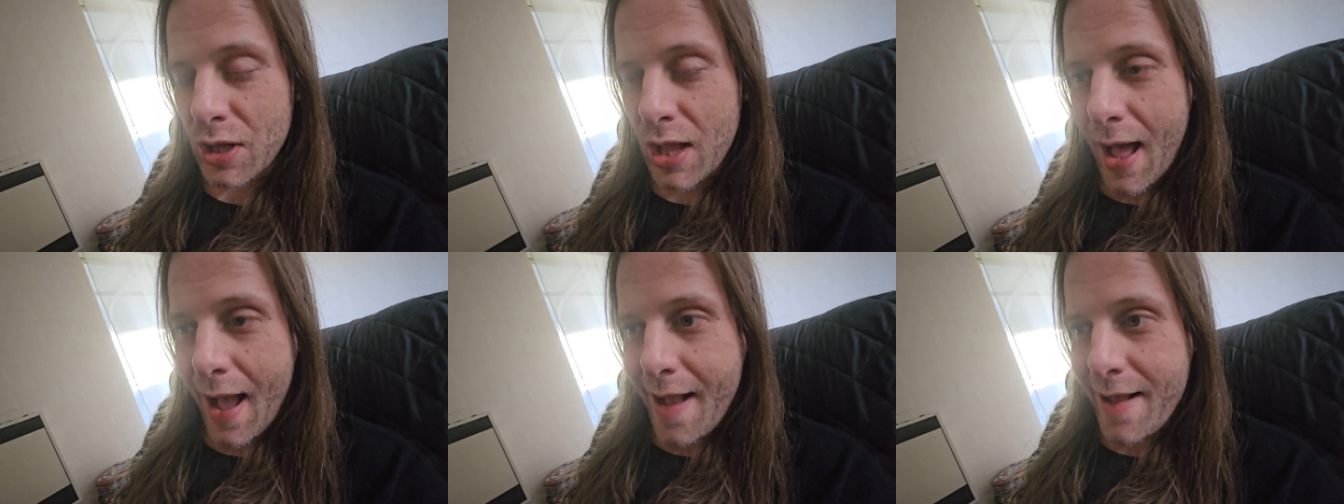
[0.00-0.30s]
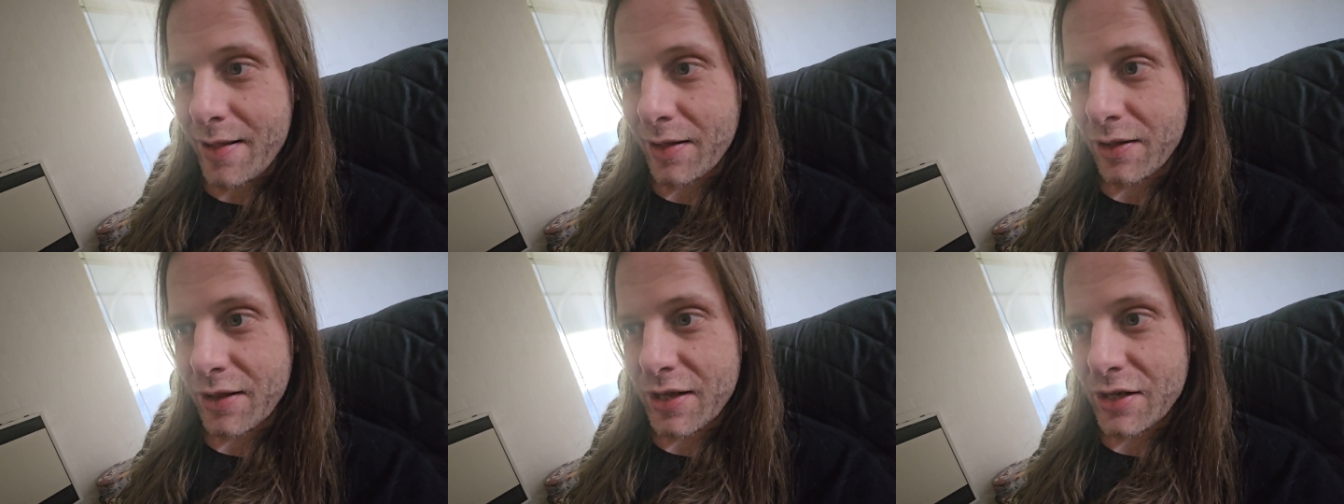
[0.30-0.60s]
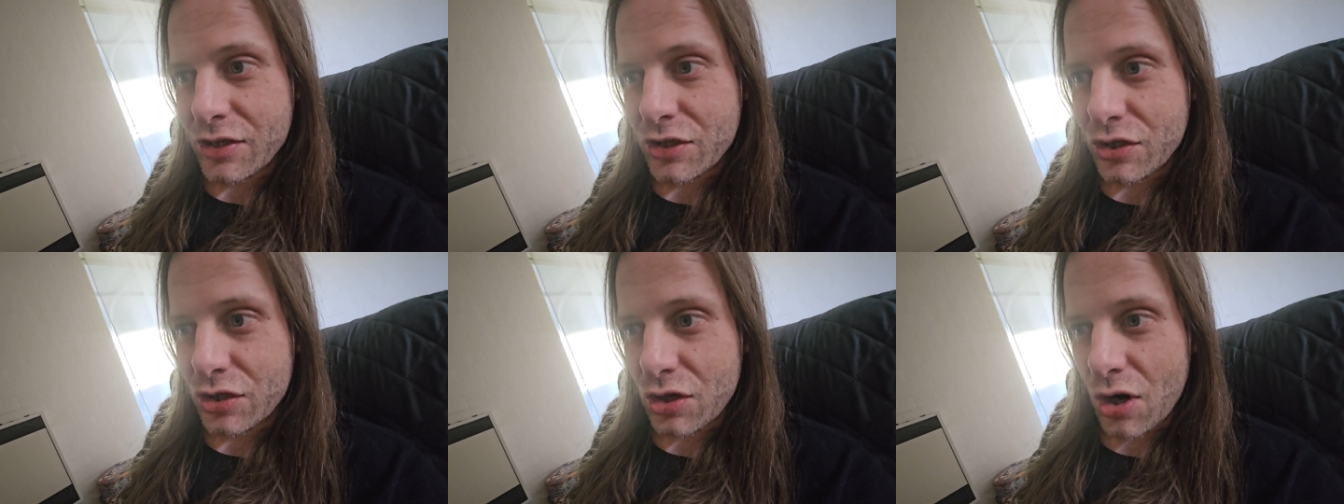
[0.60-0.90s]

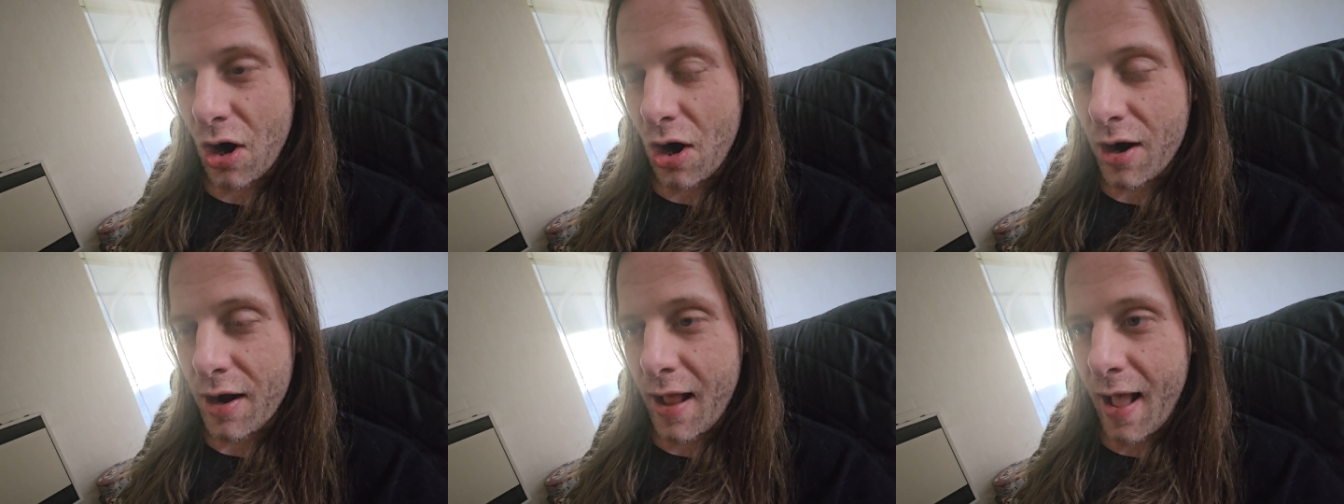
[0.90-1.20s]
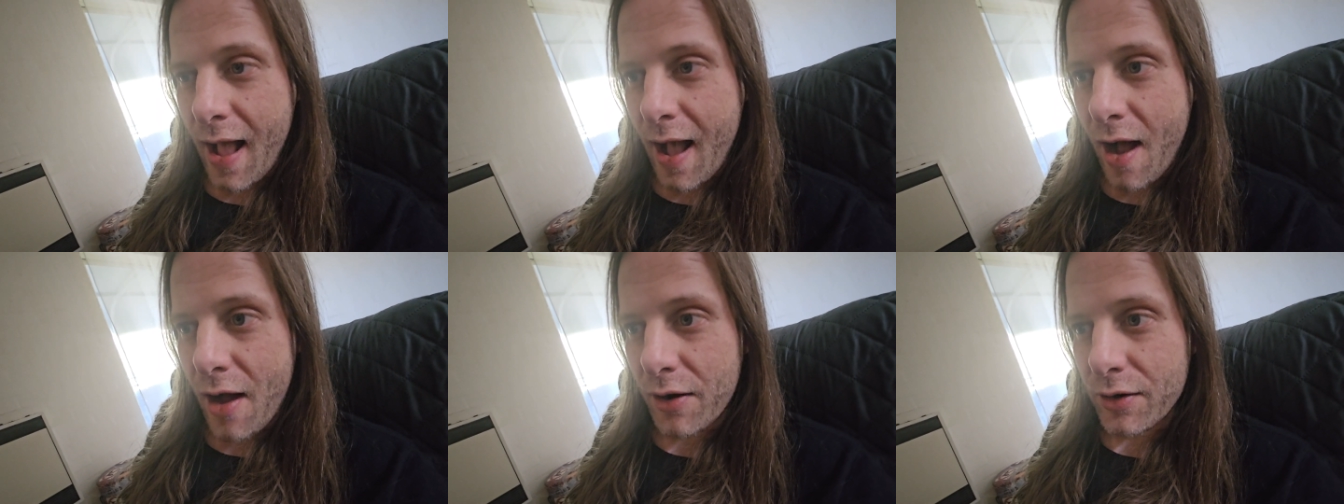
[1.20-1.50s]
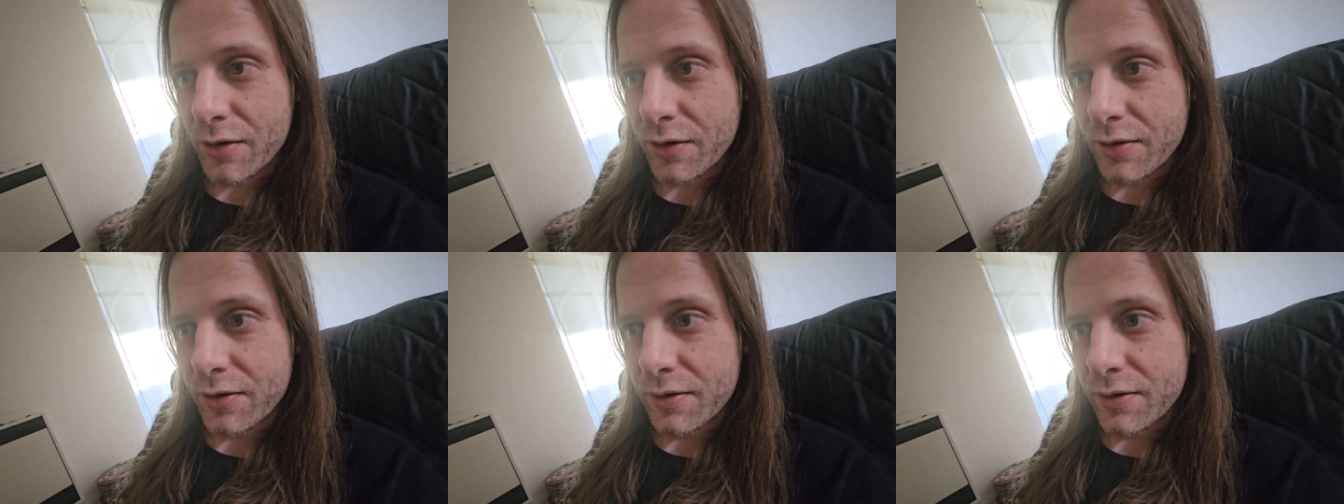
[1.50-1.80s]
likely start
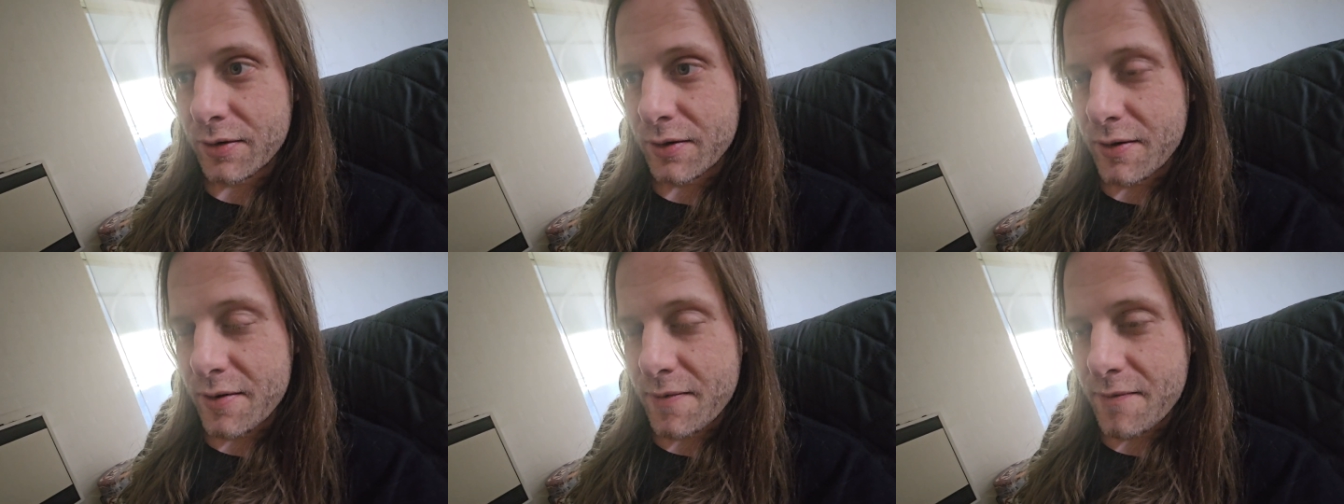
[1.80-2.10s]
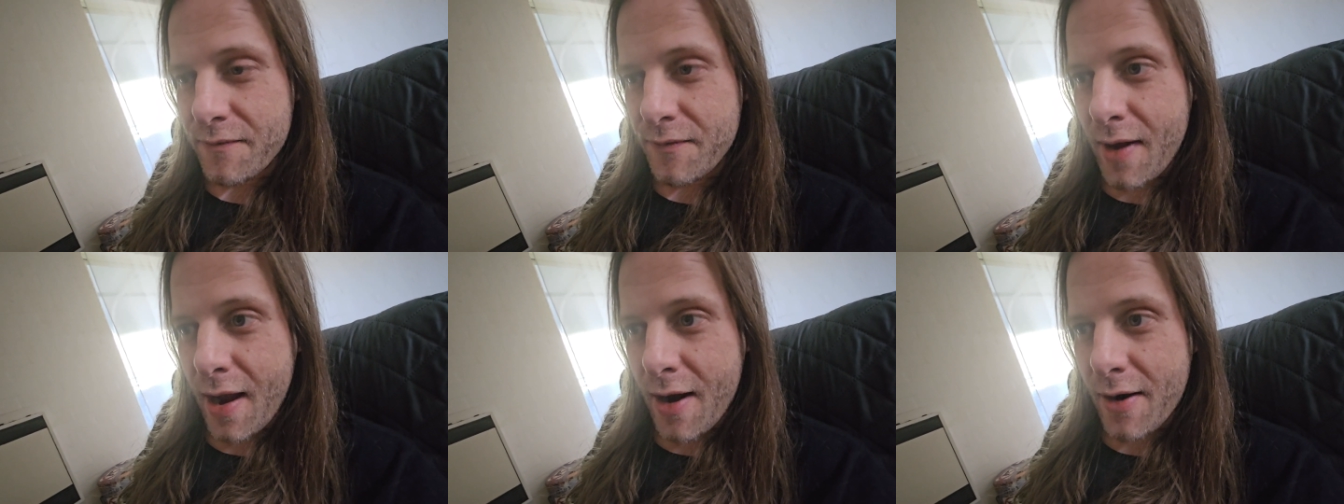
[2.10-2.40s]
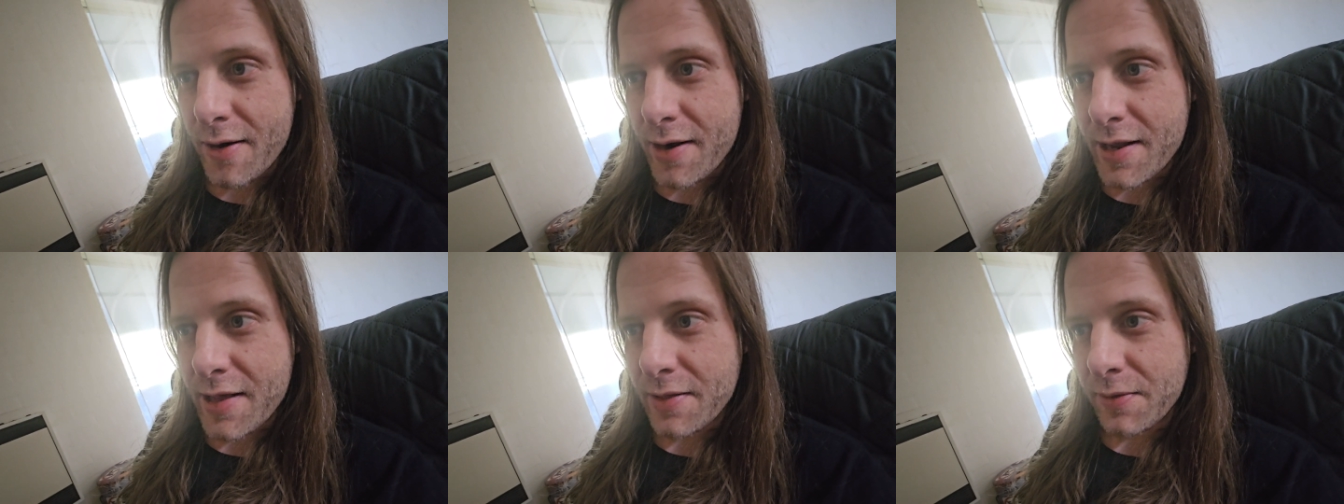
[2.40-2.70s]
out
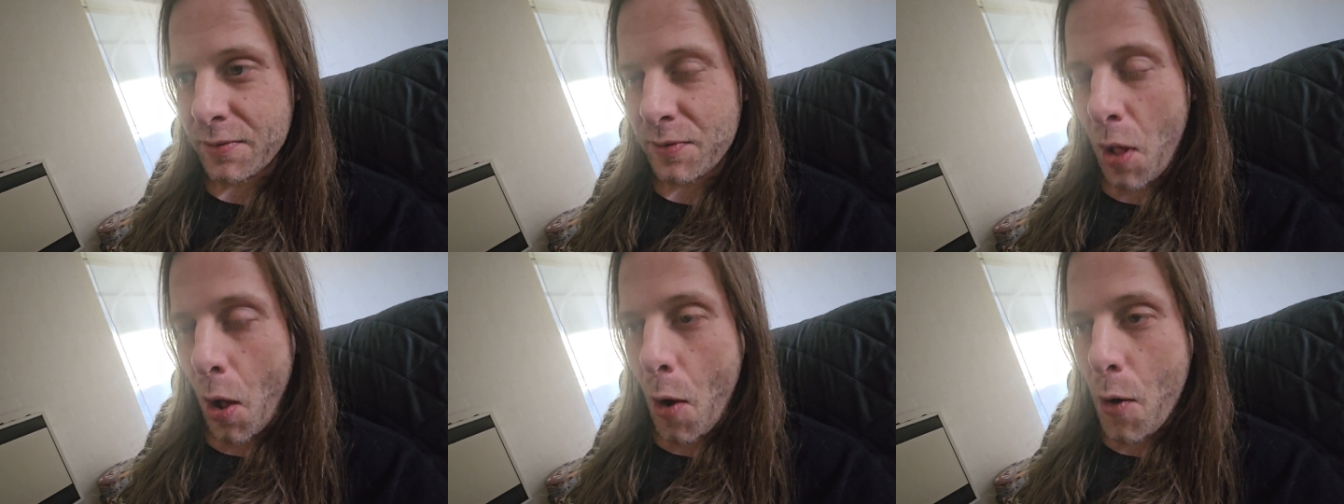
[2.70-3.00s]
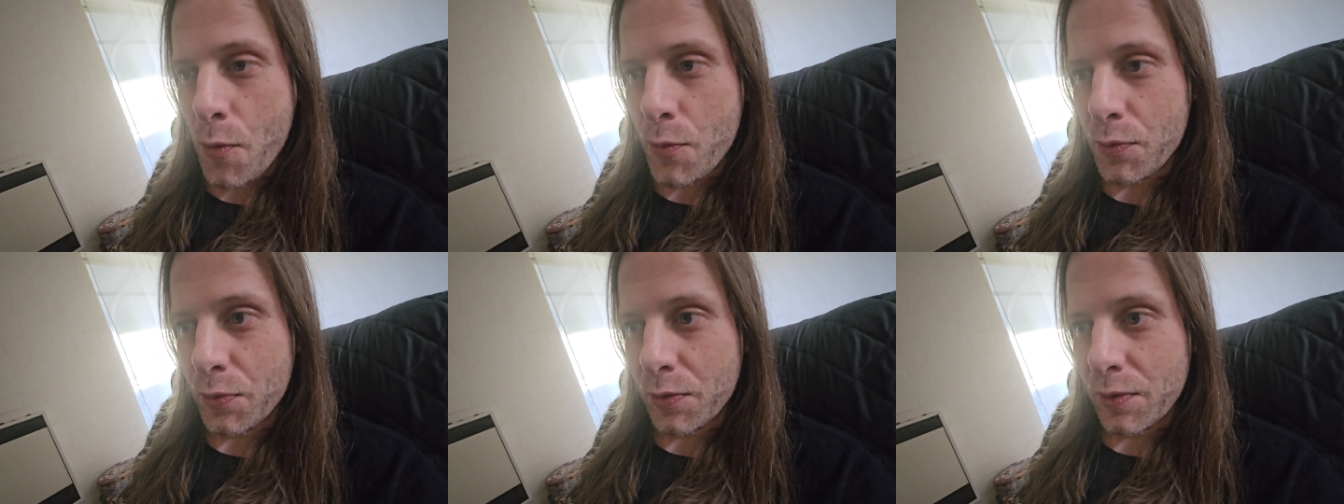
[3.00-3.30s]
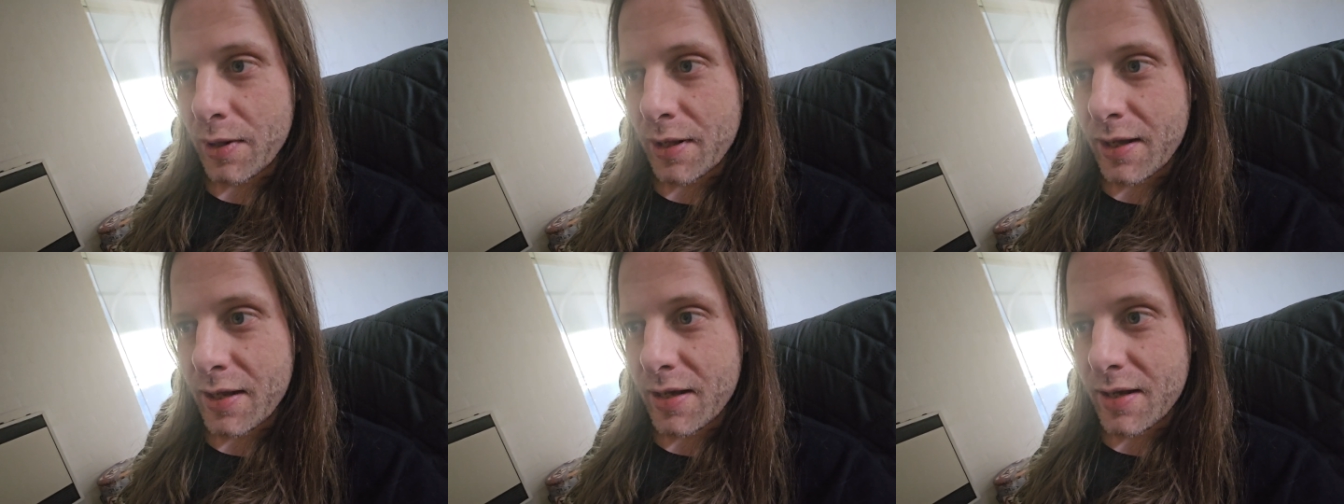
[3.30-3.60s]
very
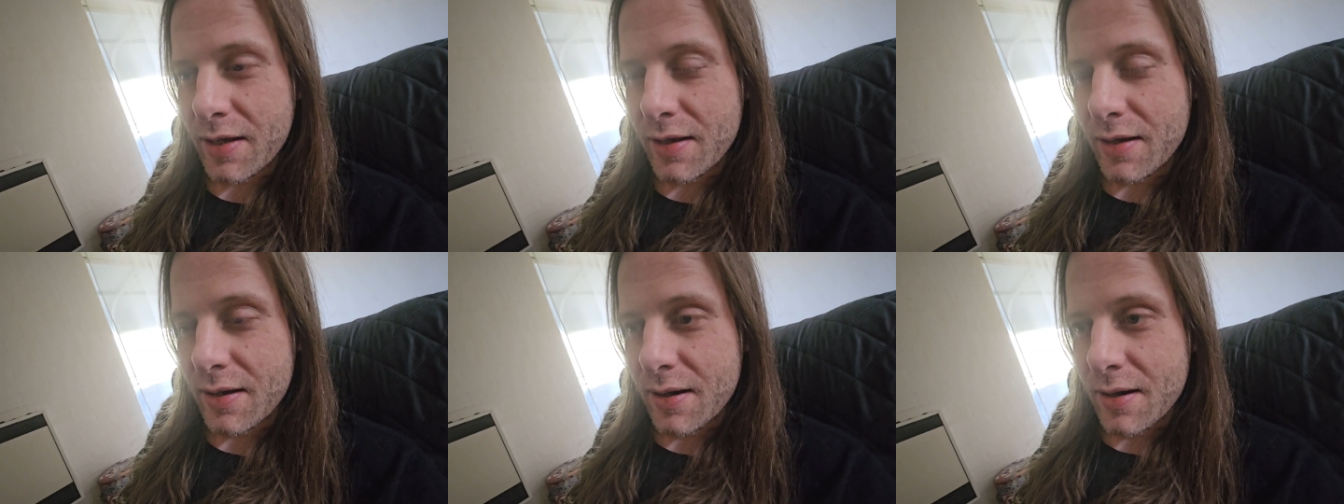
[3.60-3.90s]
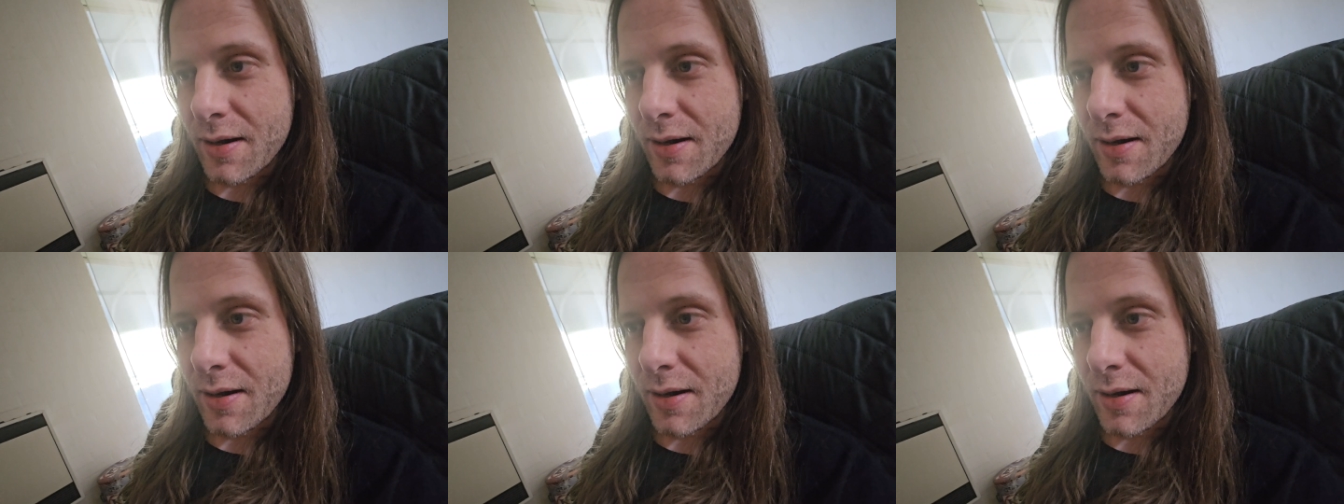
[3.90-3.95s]
lonely,